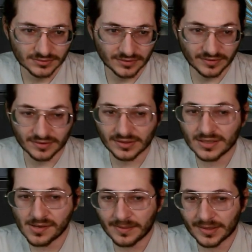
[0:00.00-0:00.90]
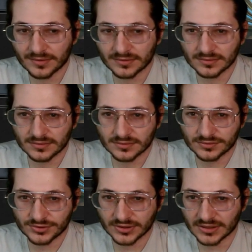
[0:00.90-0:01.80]
Are they thinking
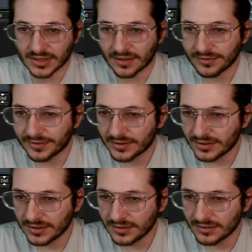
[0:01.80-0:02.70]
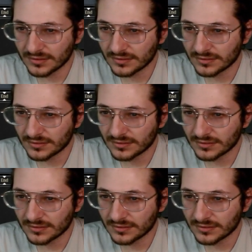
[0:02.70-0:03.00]
about Giganta-ing?